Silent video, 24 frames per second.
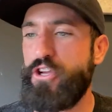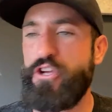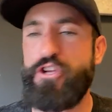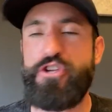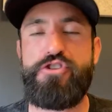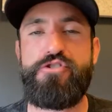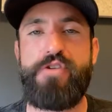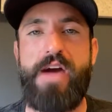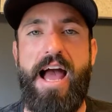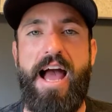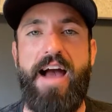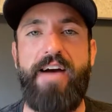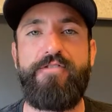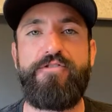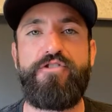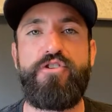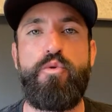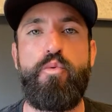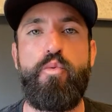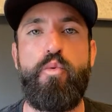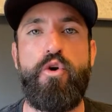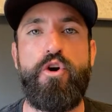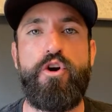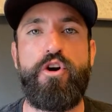You have
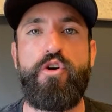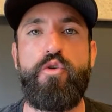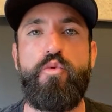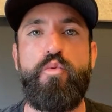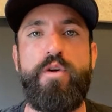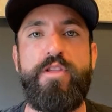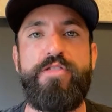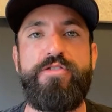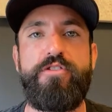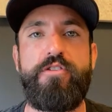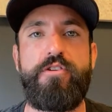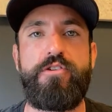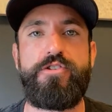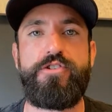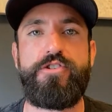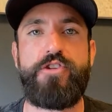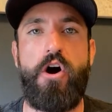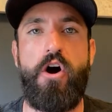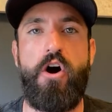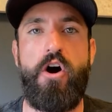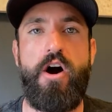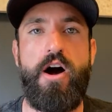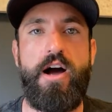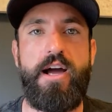to work with the
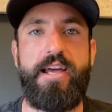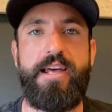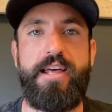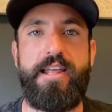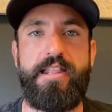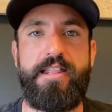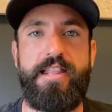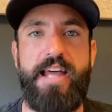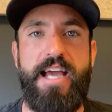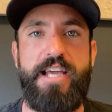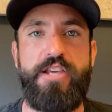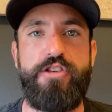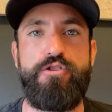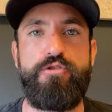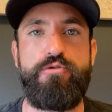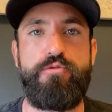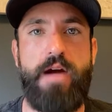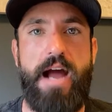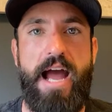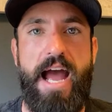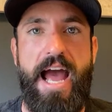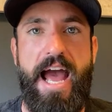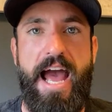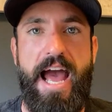dog that you
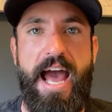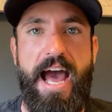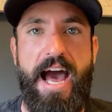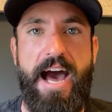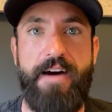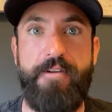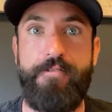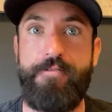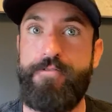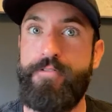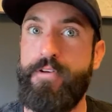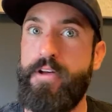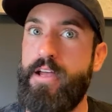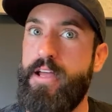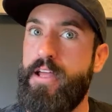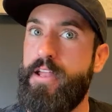have,